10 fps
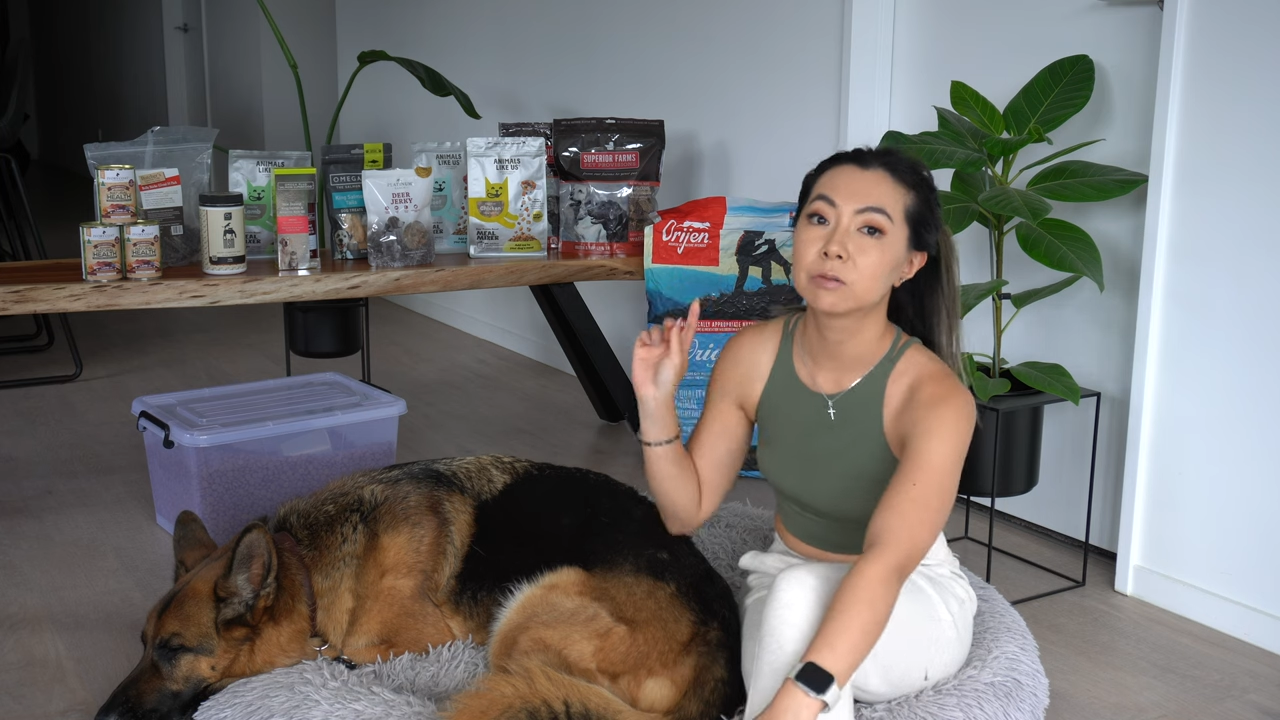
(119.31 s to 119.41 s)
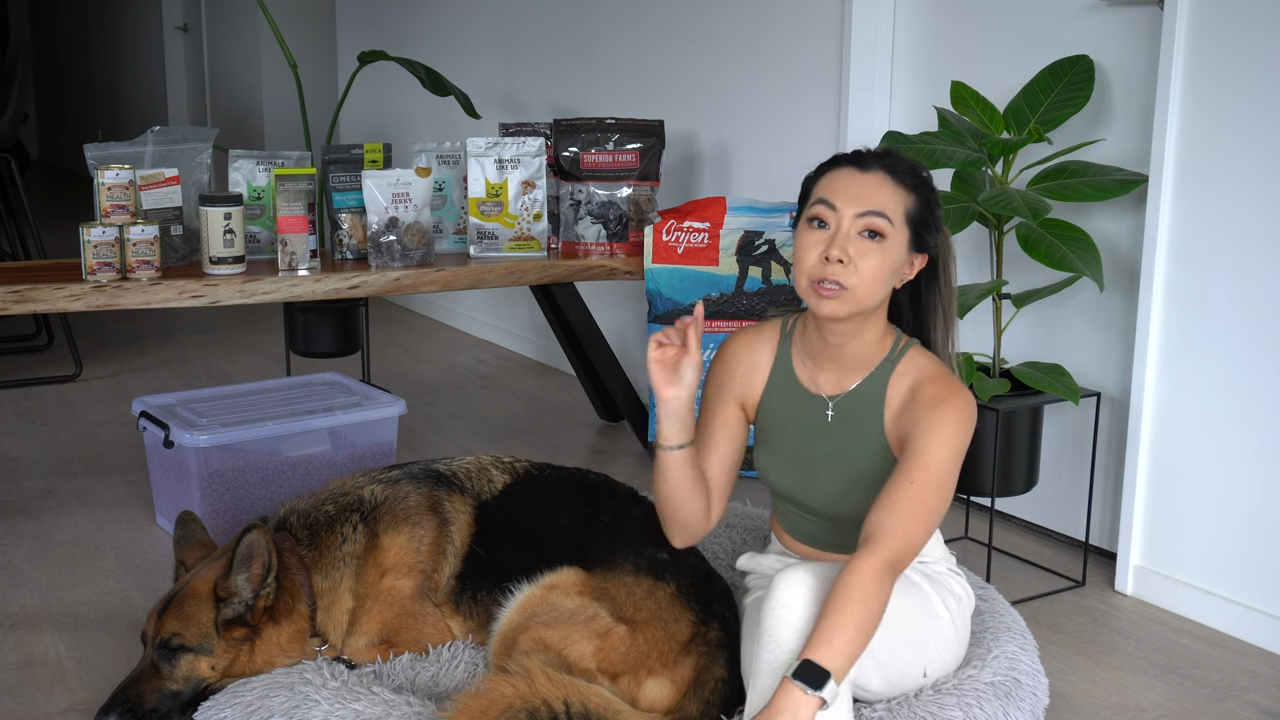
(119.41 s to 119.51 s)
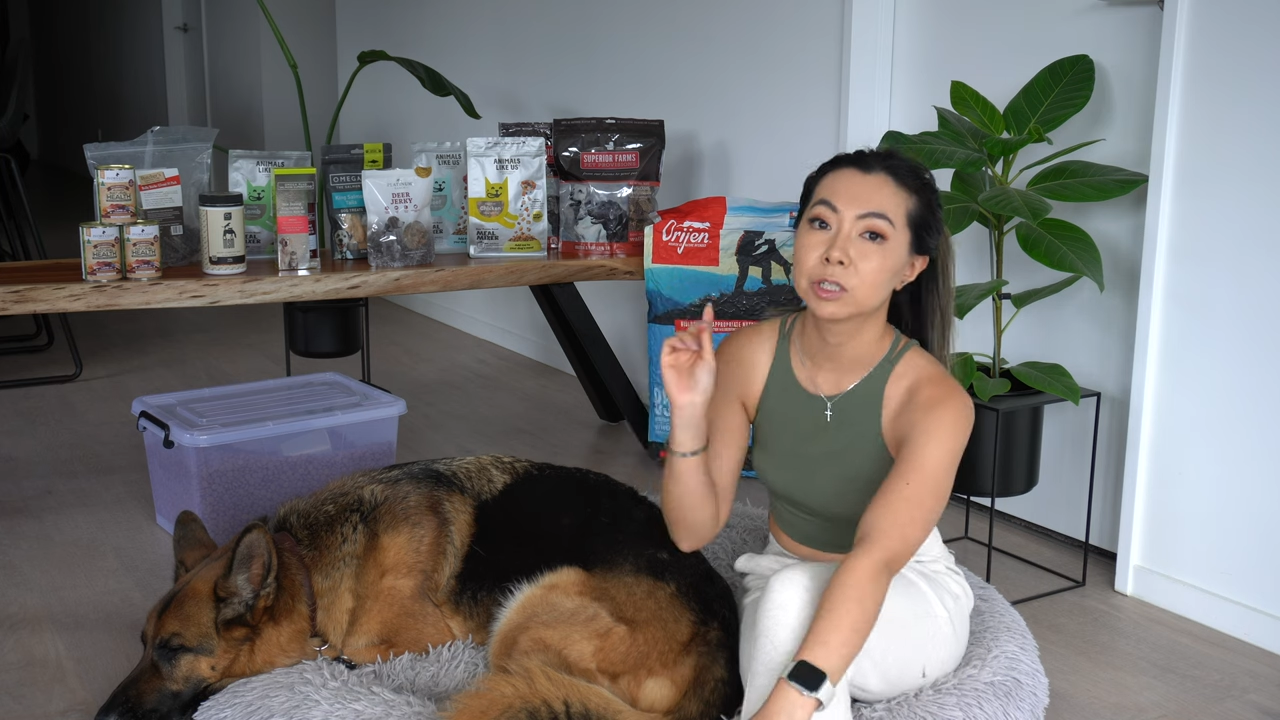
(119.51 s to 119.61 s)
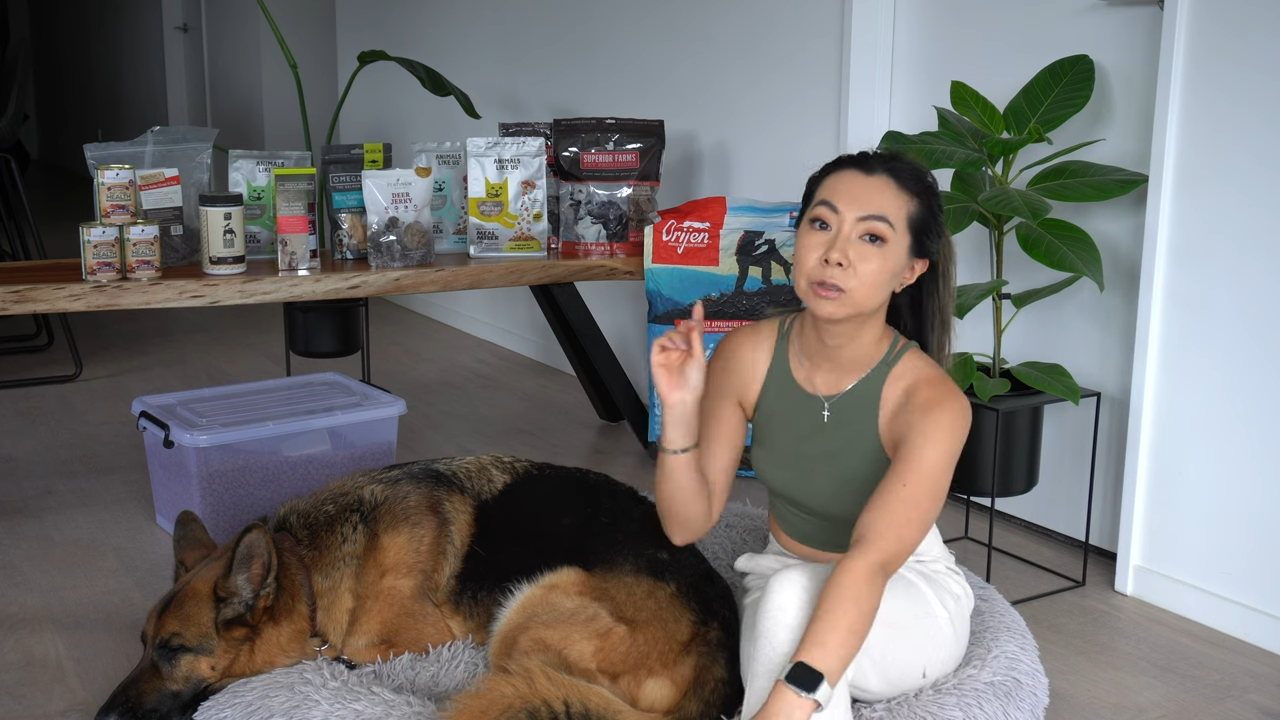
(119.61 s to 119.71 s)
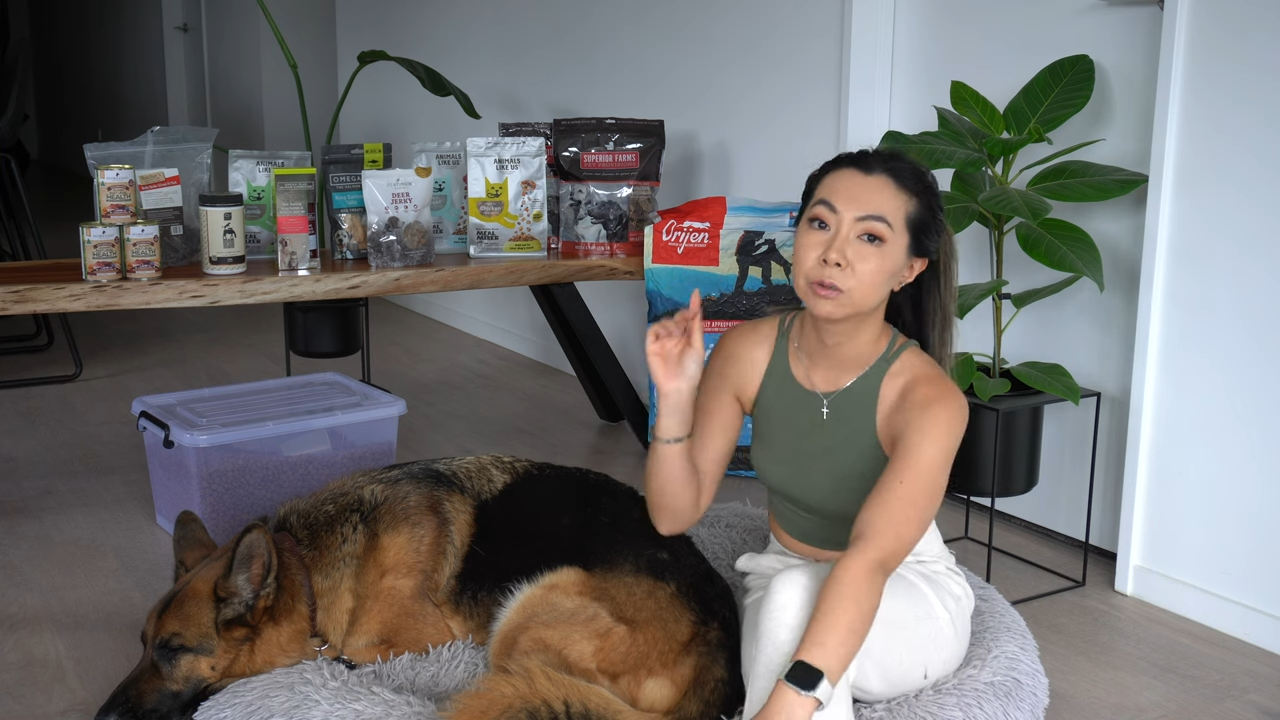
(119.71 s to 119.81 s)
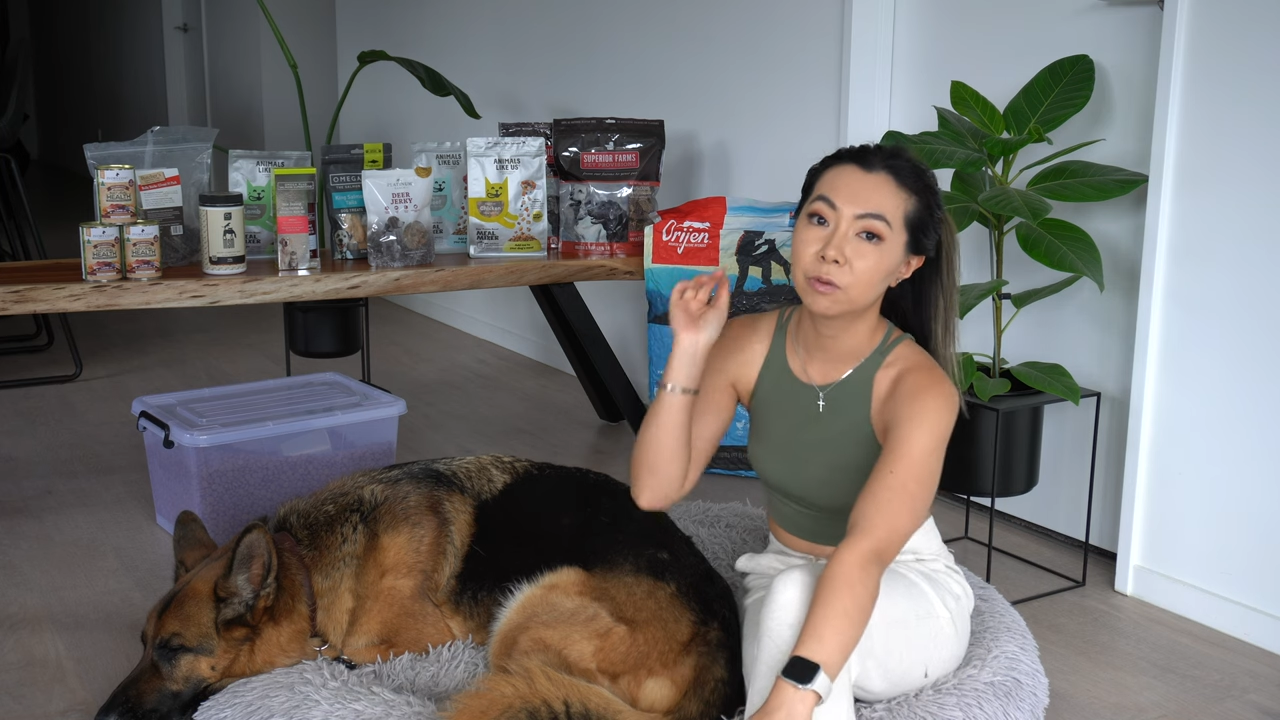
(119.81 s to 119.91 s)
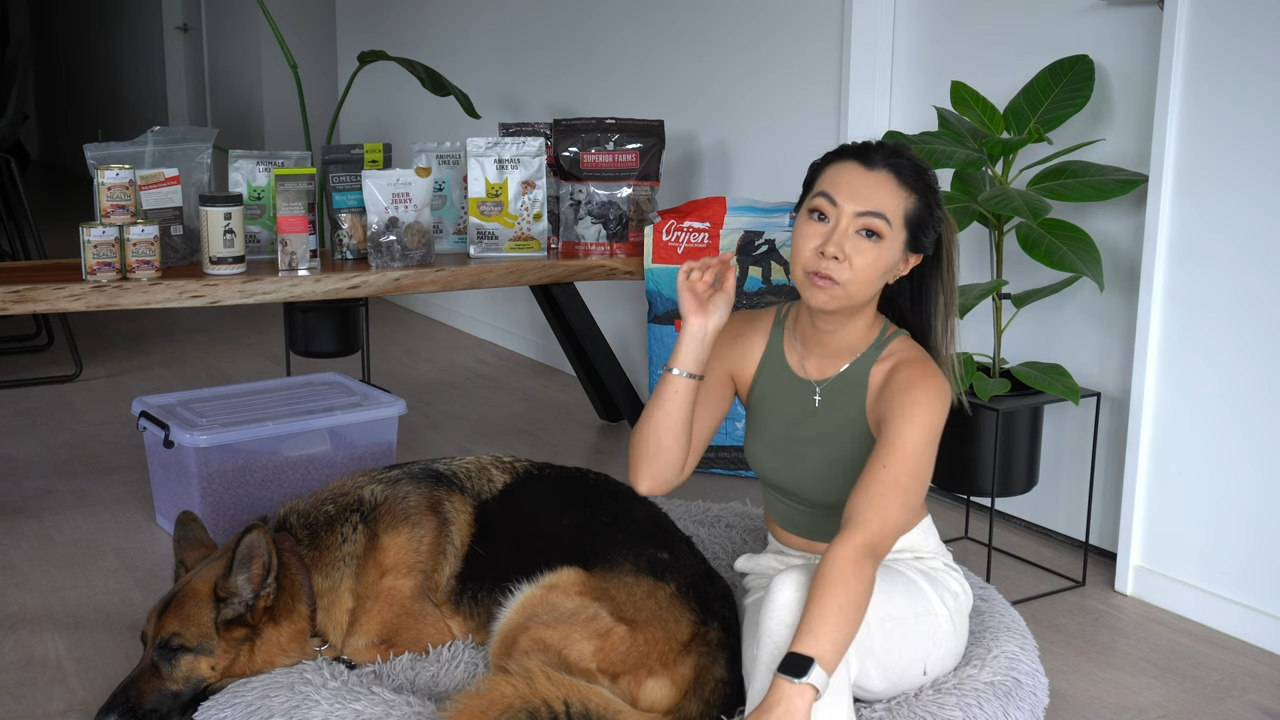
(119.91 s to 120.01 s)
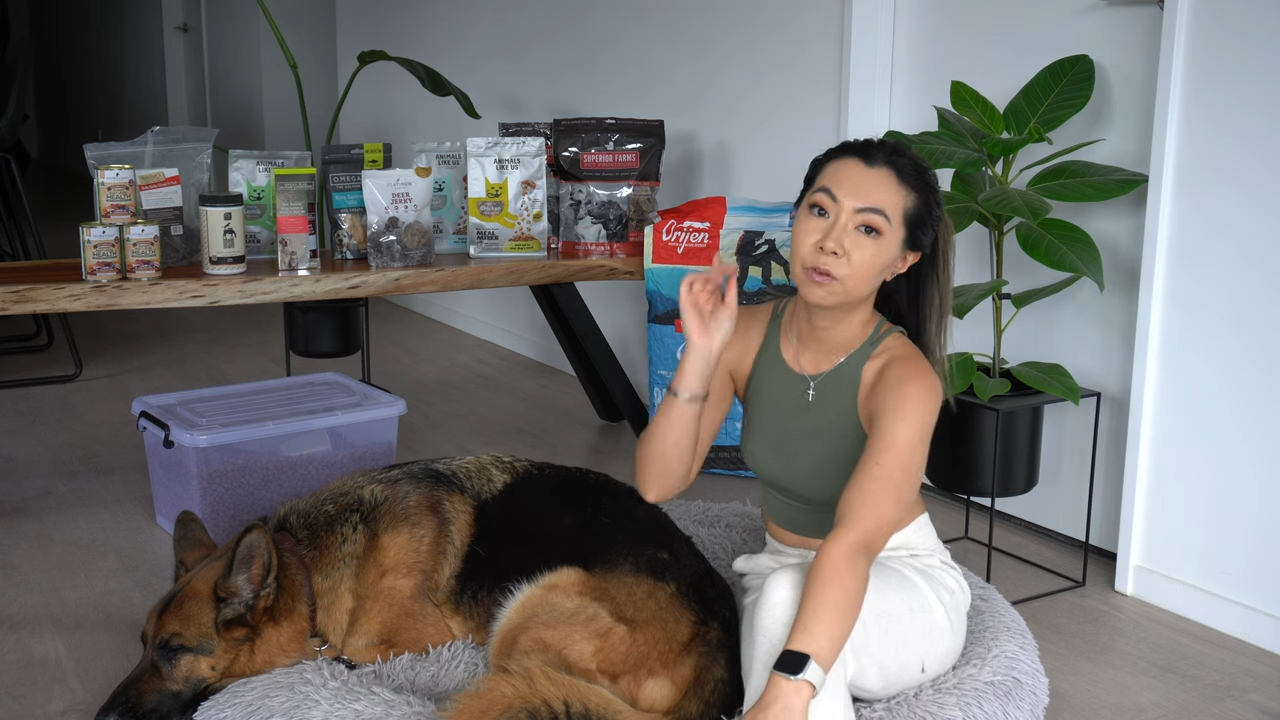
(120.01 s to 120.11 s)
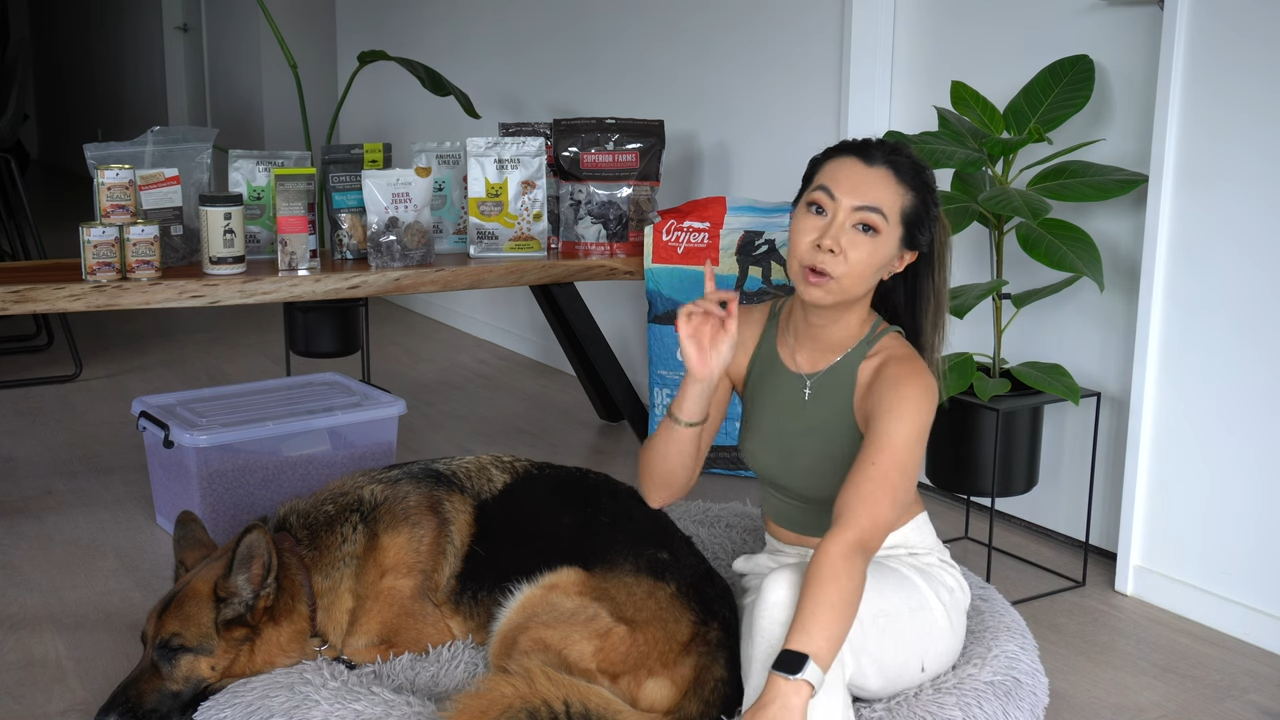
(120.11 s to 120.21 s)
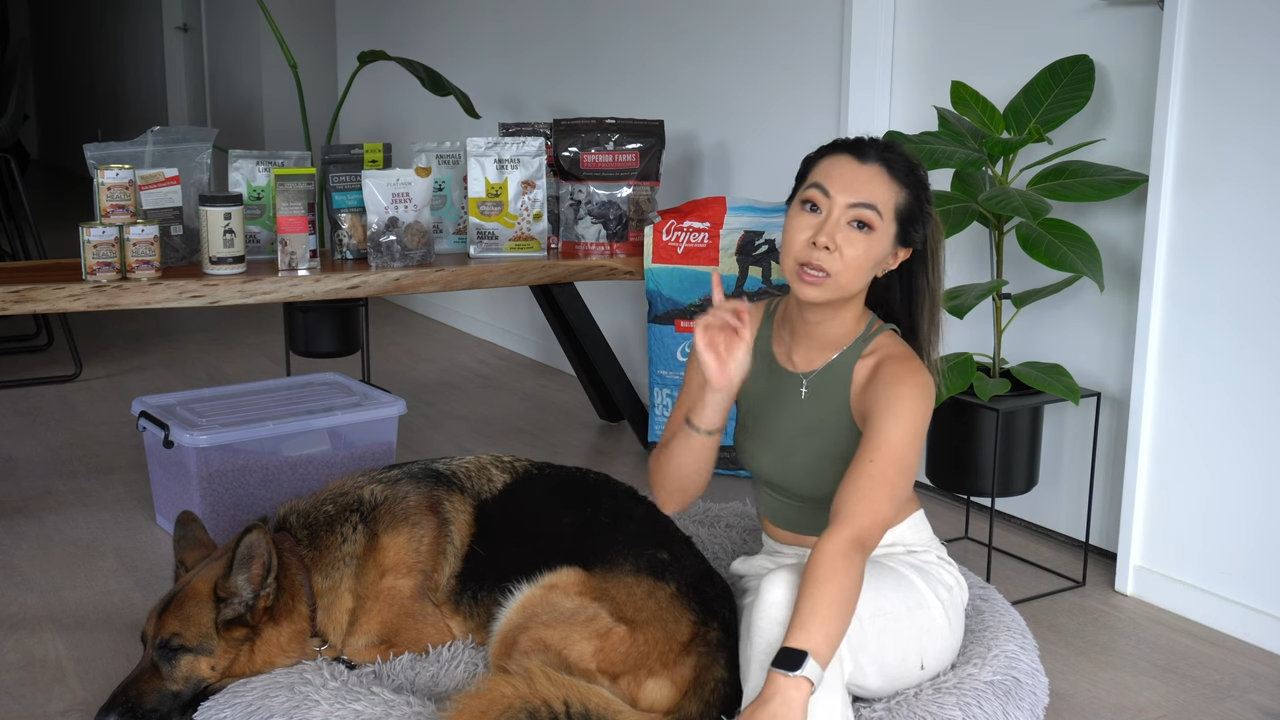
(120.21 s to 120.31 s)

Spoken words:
Original for